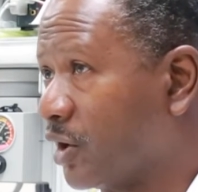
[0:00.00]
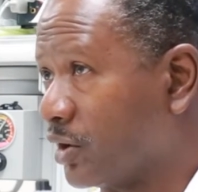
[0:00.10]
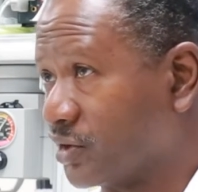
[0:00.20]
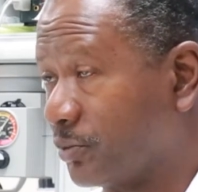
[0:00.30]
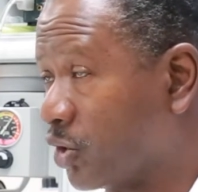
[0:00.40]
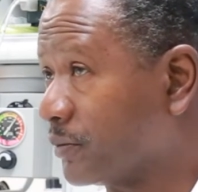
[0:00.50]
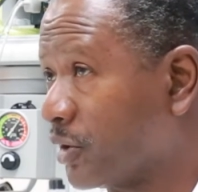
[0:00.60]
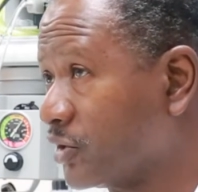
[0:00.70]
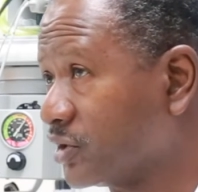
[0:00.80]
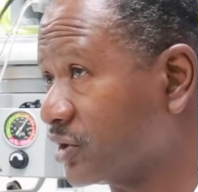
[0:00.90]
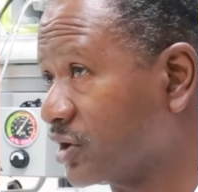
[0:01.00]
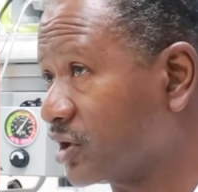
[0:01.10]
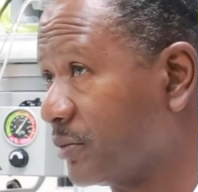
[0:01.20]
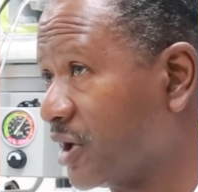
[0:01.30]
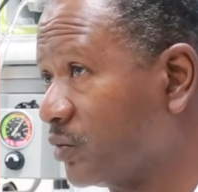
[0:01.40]
Her support person
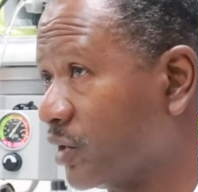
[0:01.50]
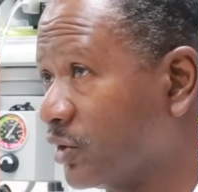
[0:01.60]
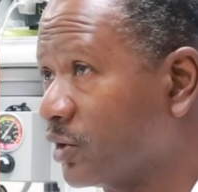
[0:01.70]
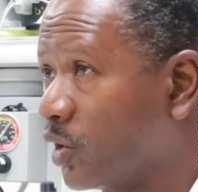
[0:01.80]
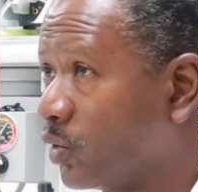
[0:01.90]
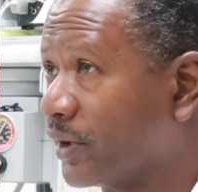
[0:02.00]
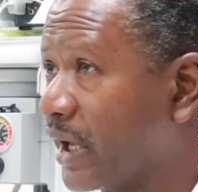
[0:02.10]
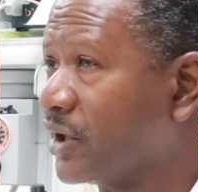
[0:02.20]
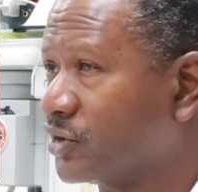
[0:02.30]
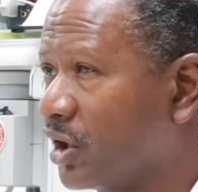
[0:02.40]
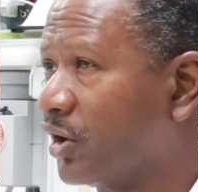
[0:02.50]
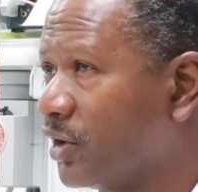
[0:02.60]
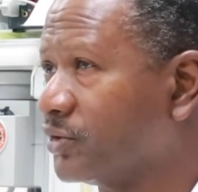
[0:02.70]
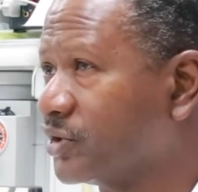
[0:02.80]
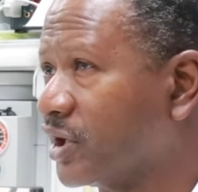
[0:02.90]
can come in with her, hold hands, and
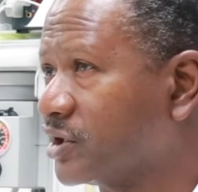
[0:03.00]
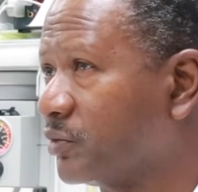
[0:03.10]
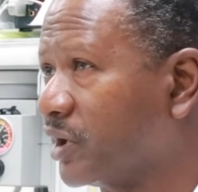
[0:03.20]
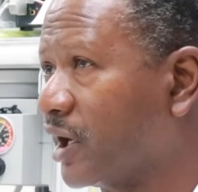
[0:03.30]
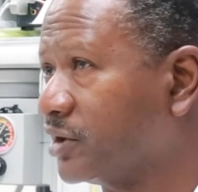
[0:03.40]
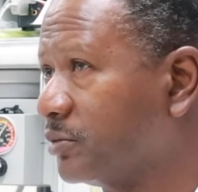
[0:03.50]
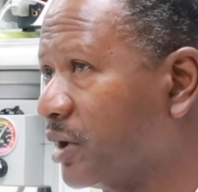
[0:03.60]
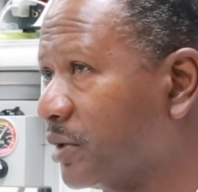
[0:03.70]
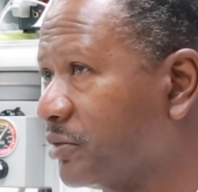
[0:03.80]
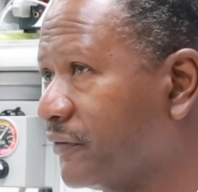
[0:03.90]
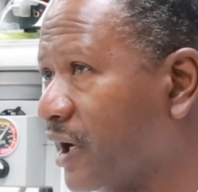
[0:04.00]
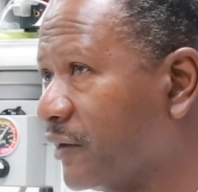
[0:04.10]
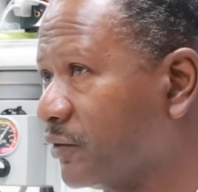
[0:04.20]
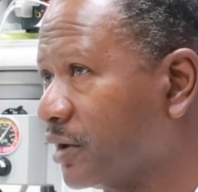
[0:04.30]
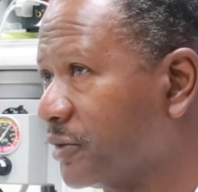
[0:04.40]
all those things that we like to be able to
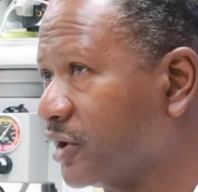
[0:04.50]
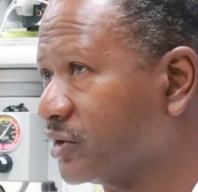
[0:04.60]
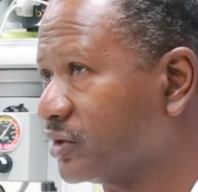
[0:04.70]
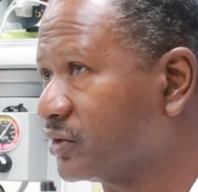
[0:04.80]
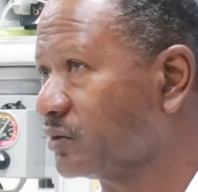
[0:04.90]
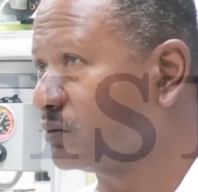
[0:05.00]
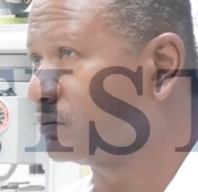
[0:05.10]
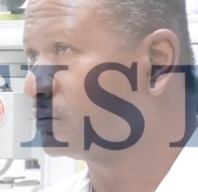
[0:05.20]
provide for our patients.